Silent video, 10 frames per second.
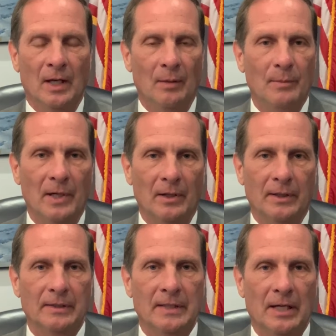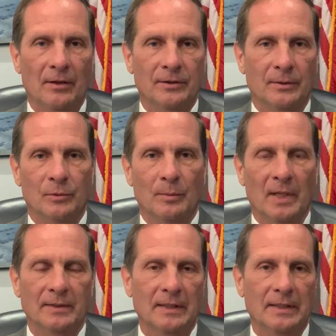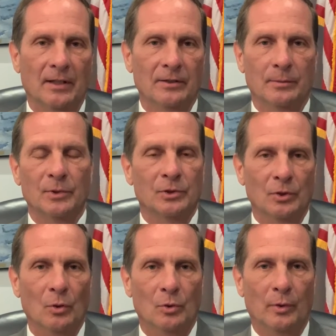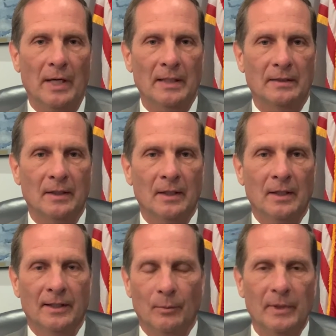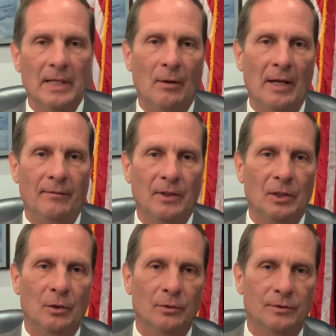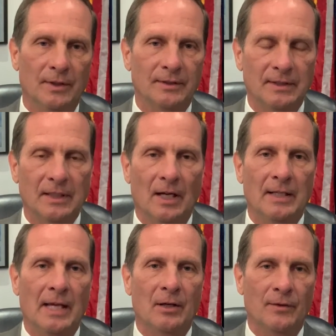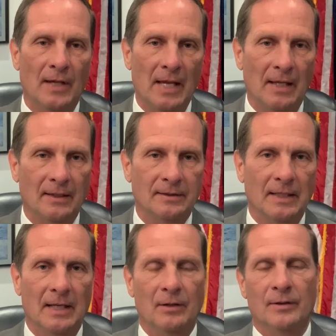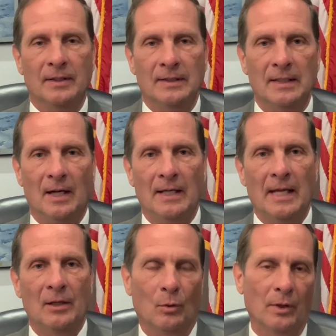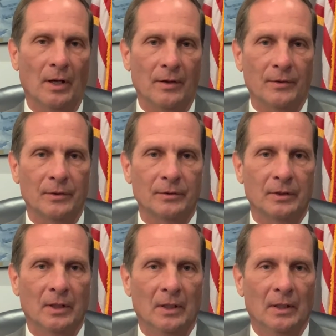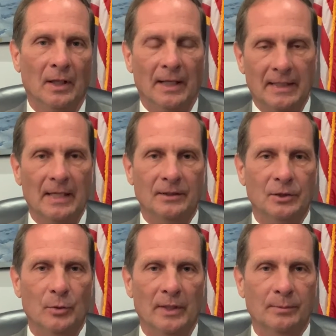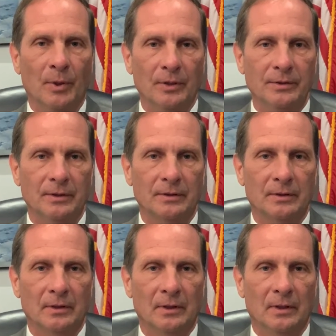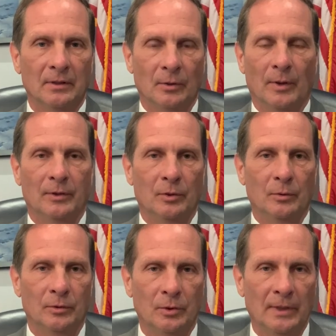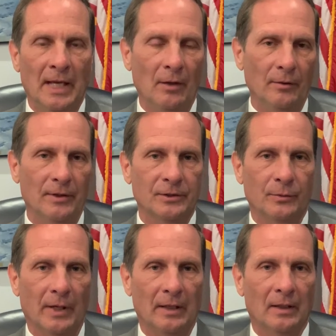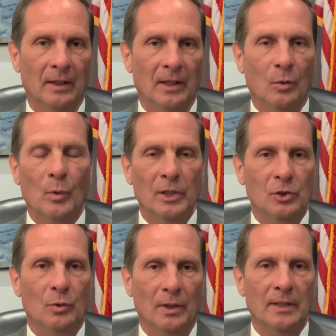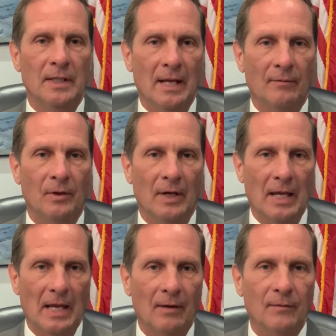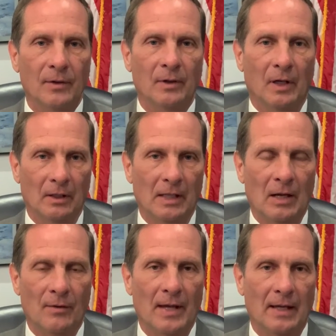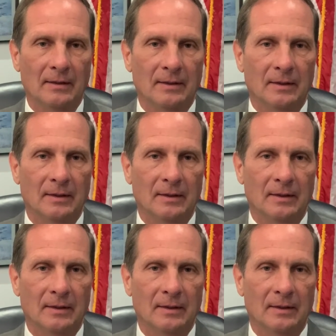American terrorism, domestic terrorism, is so great that we now have to use the CIA or the NSA or the DIA or others against U.S. persons to counter this threat. We should never, ever allow that.